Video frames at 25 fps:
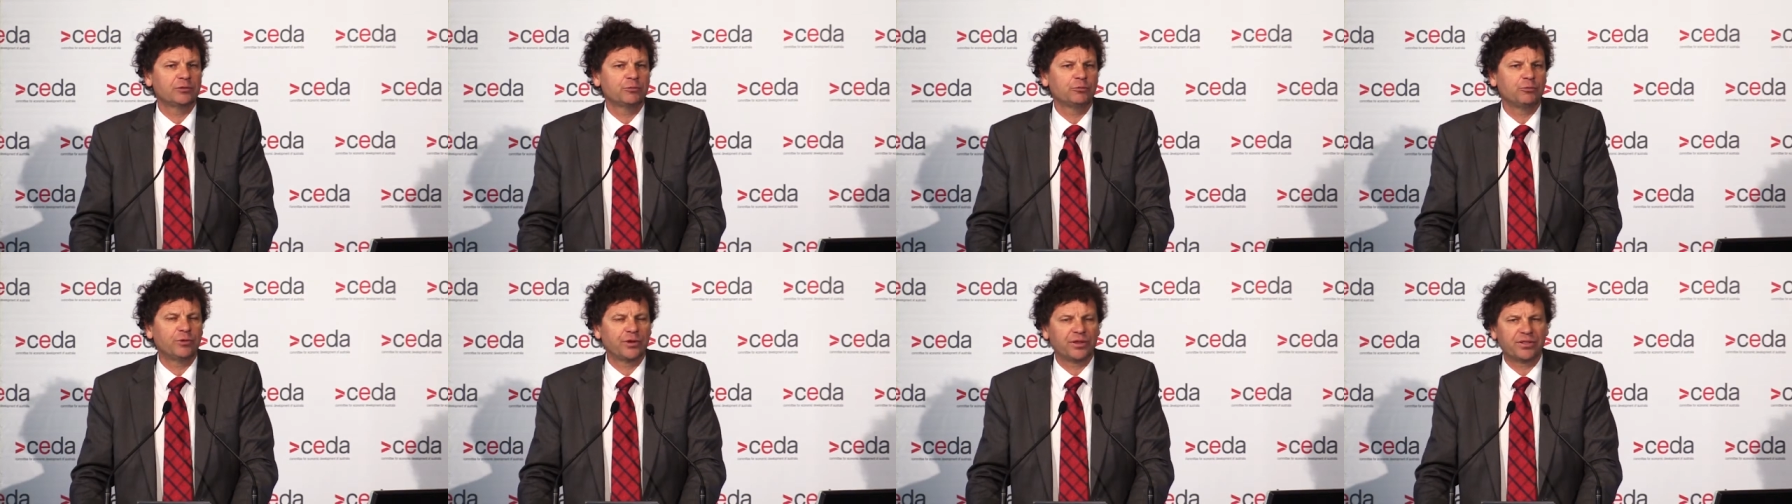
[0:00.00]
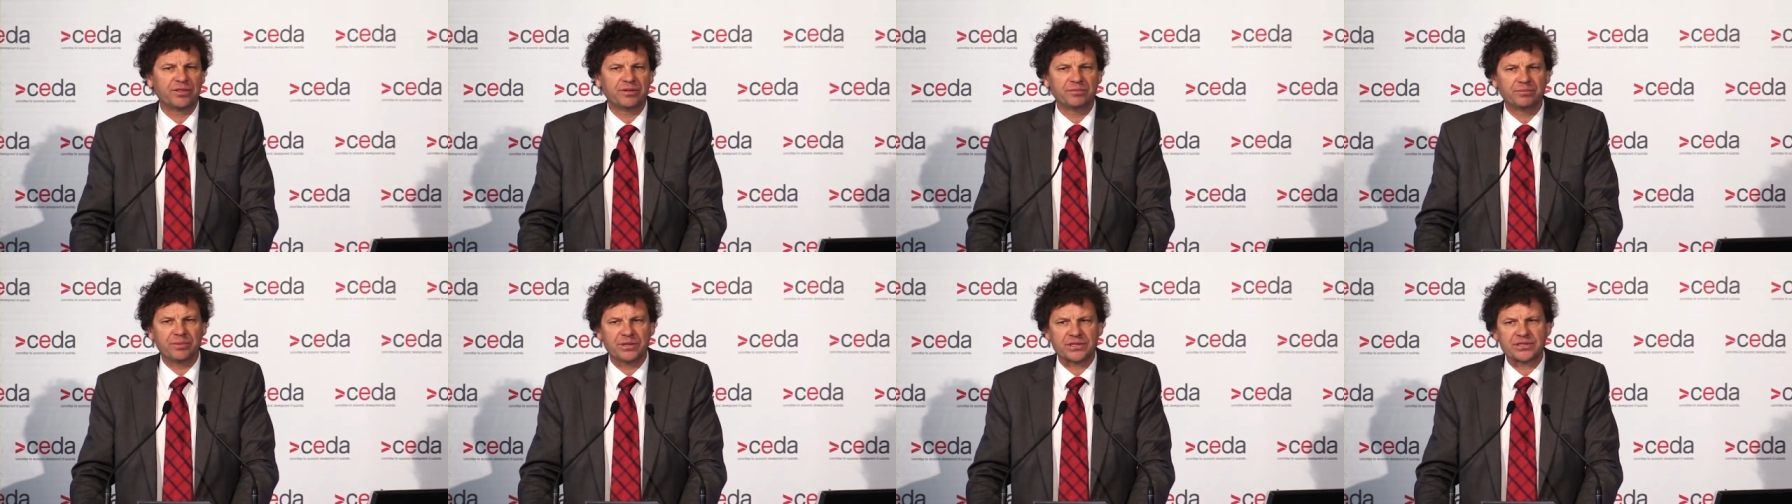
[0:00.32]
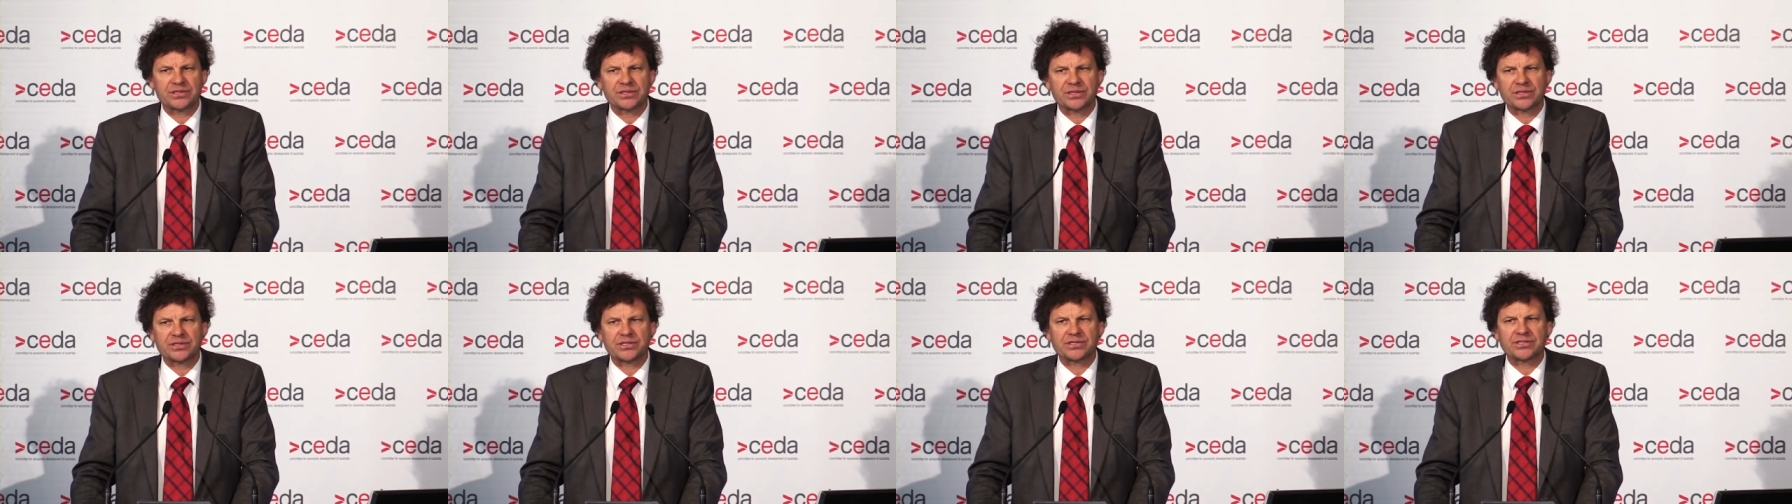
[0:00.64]
with the
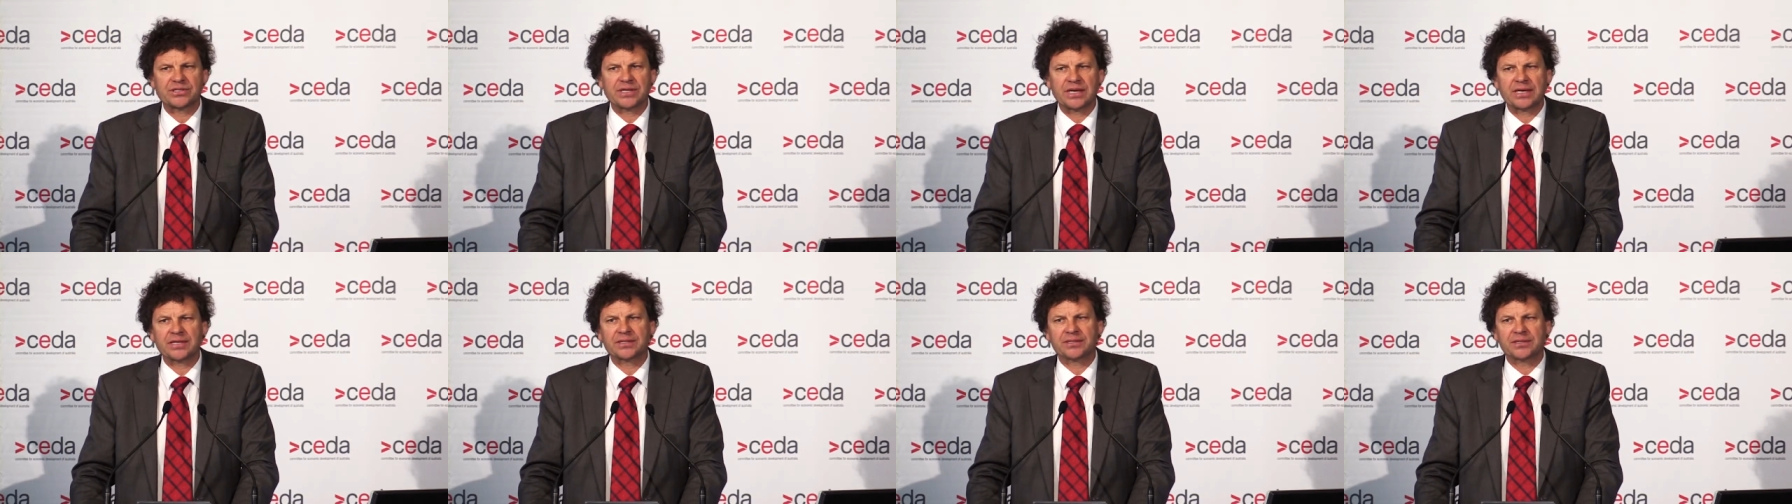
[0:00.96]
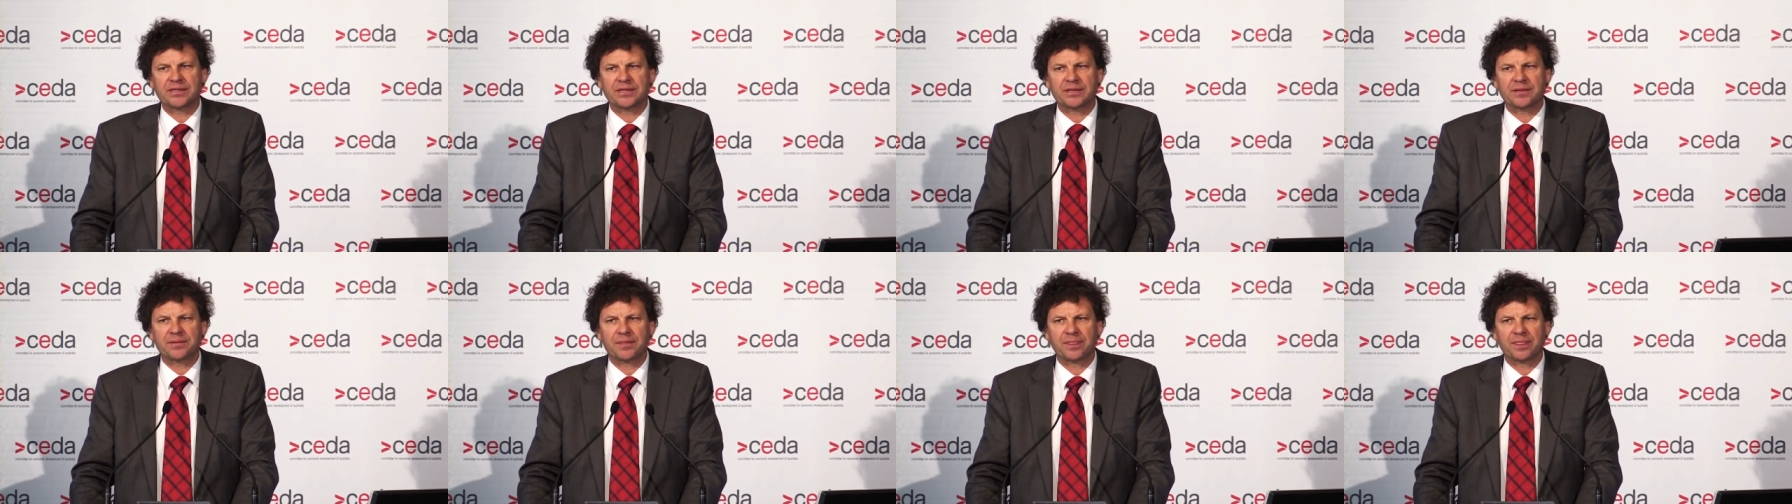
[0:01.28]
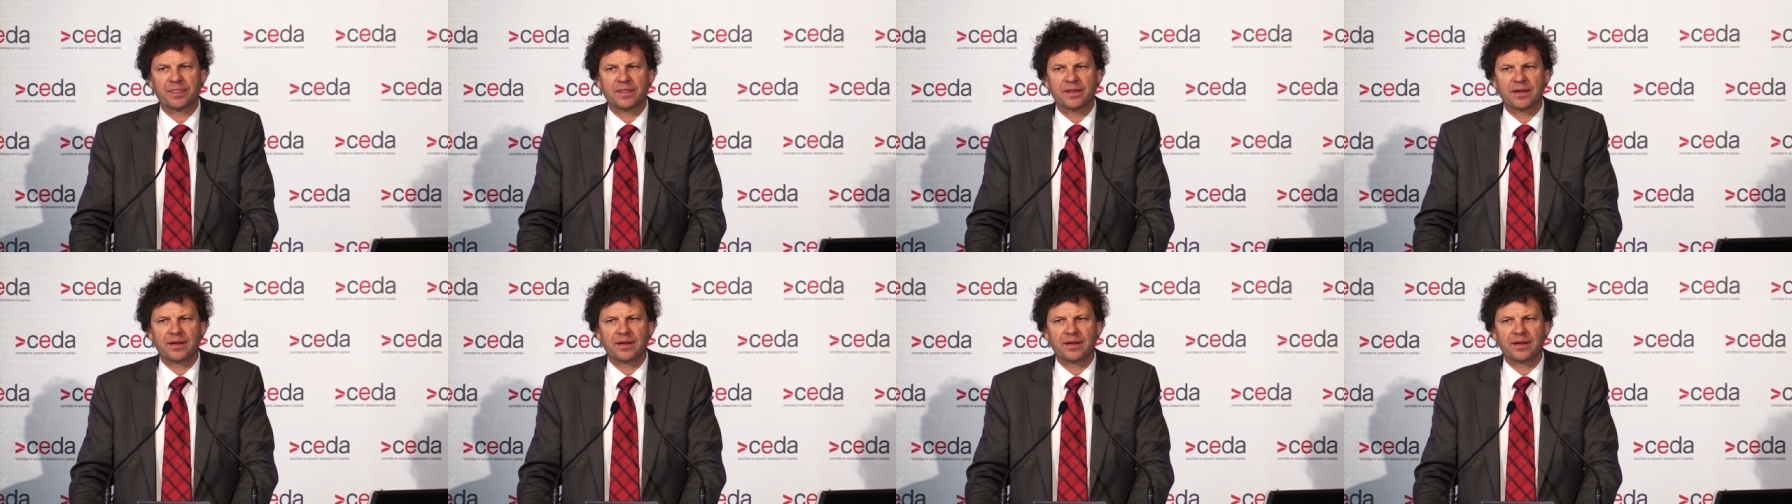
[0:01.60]
business sector.